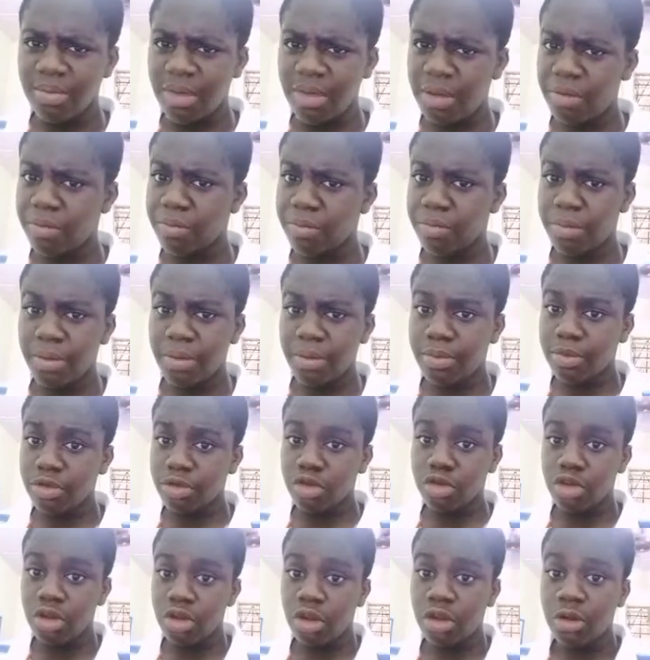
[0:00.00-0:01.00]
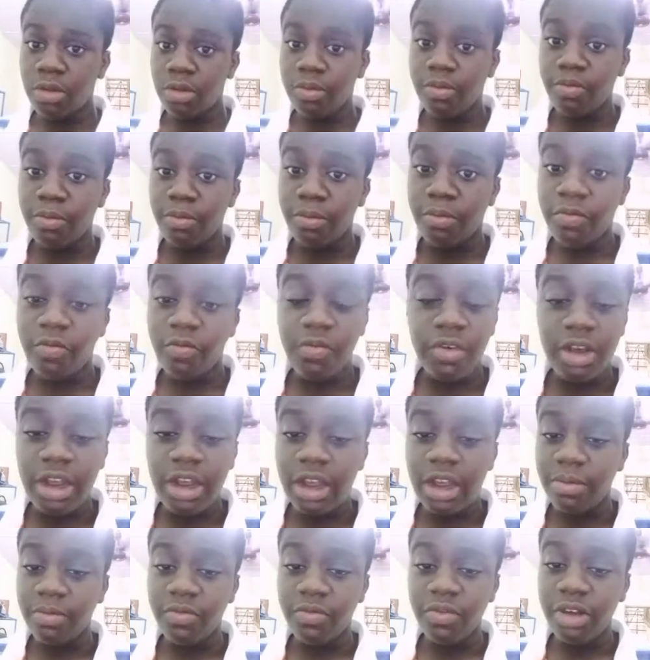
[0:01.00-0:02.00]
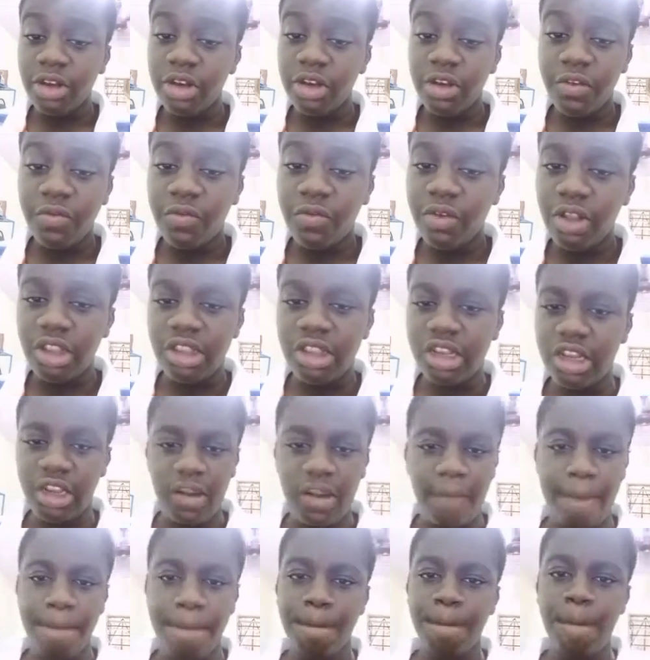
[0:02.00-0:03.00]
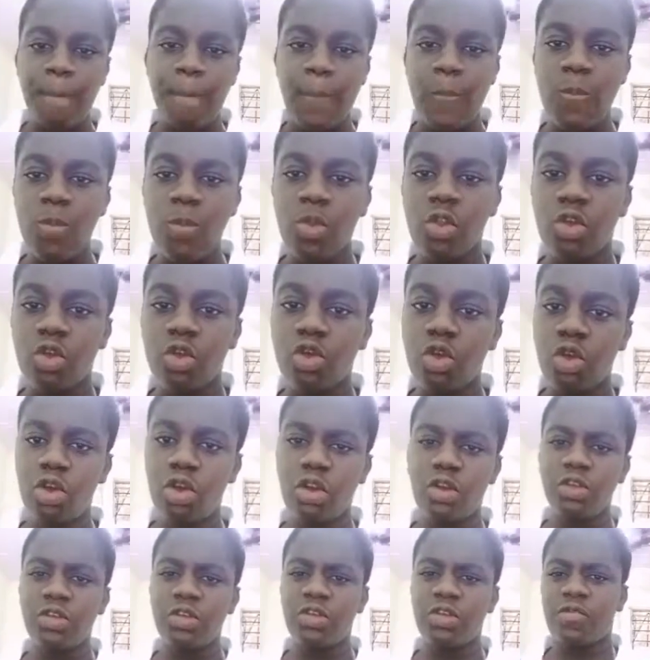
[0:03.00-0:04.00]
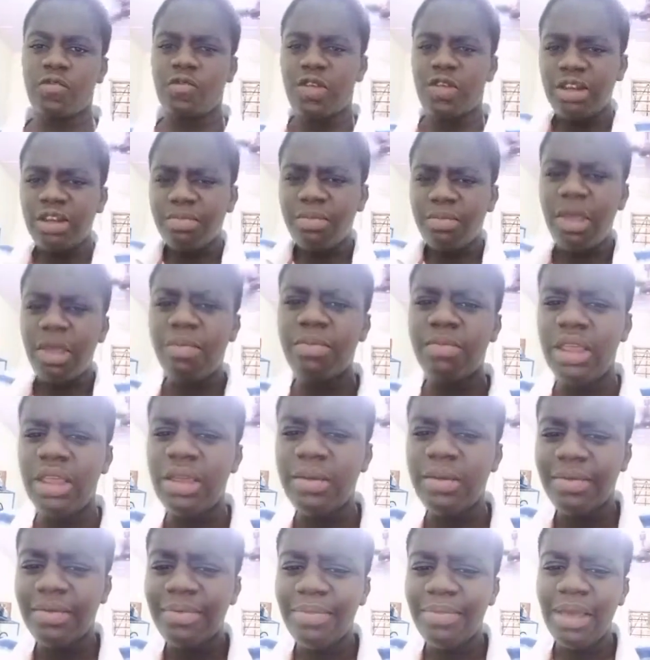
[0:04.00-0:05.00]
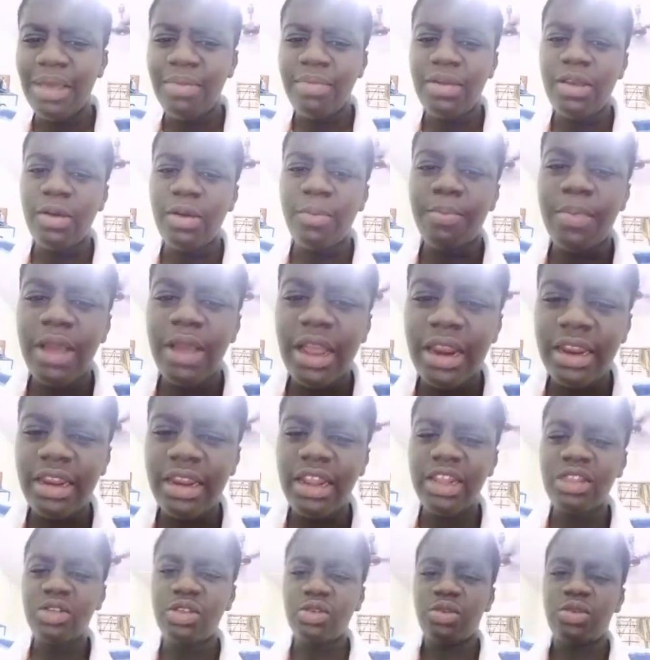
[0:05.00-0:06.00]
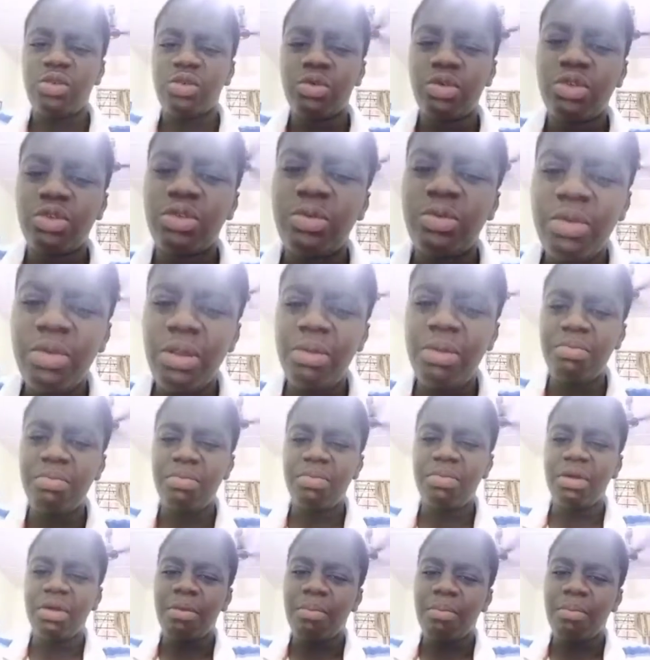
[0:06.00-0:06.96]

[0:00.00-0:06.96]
maybe people saw um, fat differently producing fat maybe maybe your belly that's won't